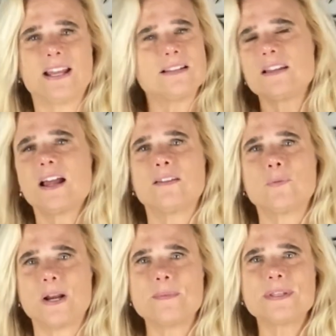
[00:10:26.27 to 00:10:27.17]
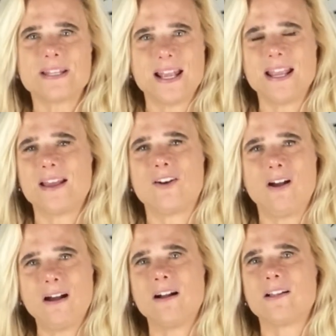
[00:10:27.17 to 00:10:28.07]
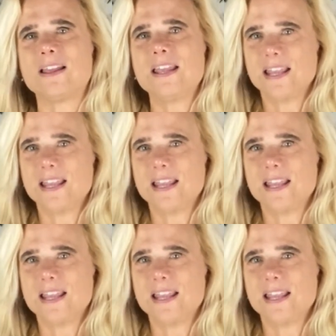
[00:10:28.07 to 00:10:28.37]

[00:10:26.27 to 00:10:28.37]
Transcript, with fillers: That's not what I'm saying at all.